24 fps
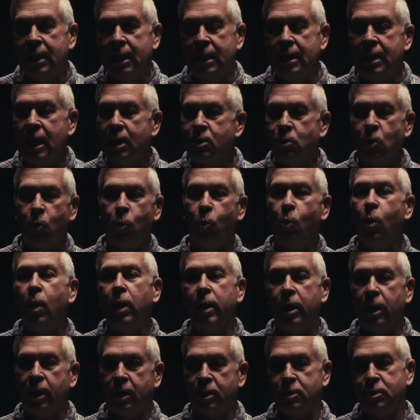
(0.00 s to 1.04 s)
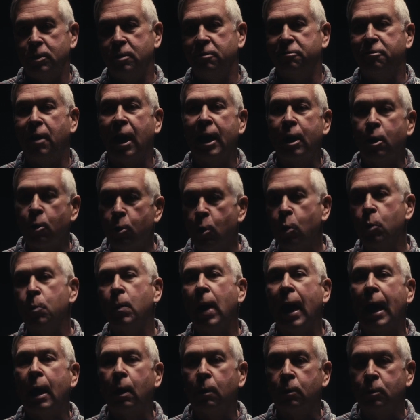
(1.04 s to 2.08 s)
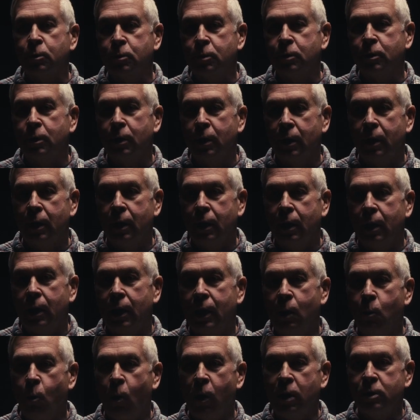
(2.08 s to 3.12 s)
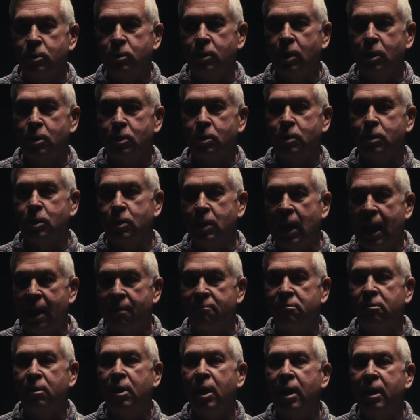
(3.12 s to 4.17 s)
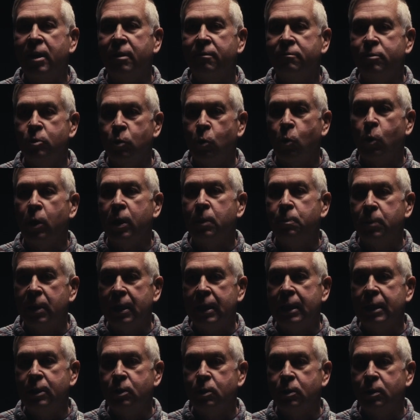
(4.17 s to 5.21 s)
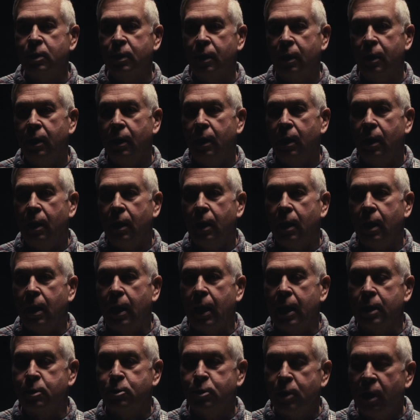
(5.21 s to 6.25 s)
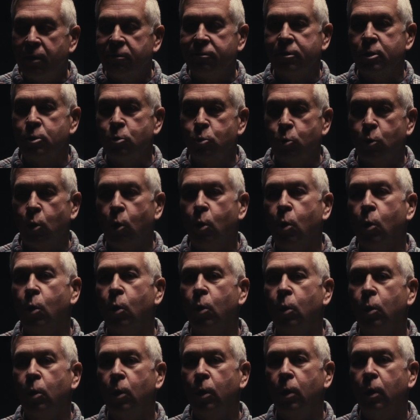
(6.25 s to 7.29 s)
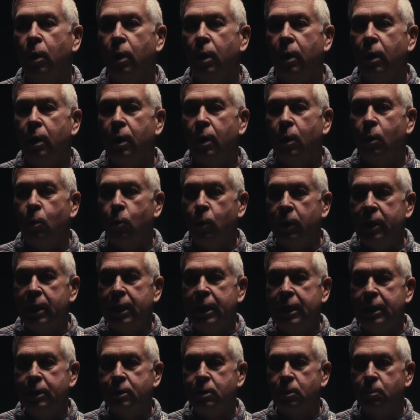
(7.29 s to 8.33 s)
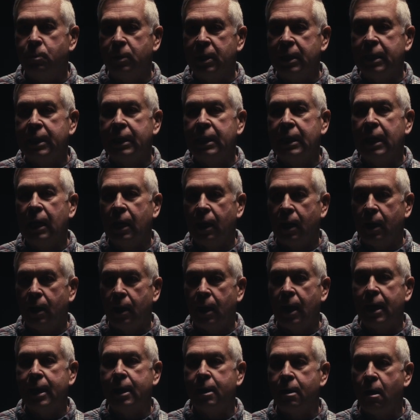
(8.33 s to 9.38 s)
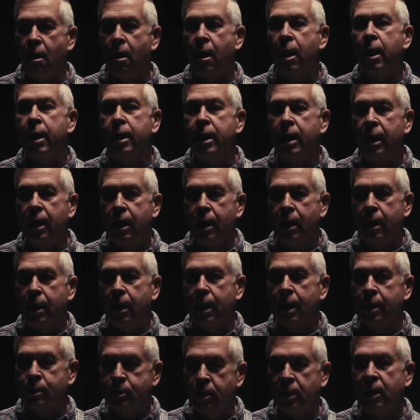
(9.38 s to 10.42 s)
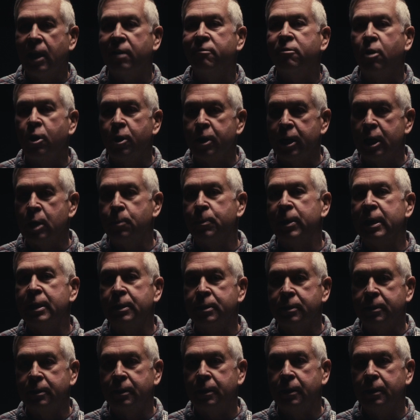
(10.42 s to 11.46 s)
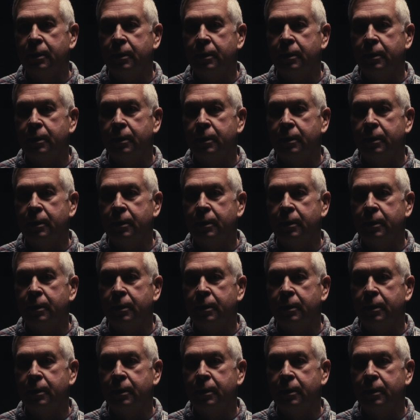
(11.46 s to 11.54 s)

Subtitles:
He doesn't want us to fight our own battles. He wants us to have love, joy, peace, and self-control. We need to be like God and to love our enemies.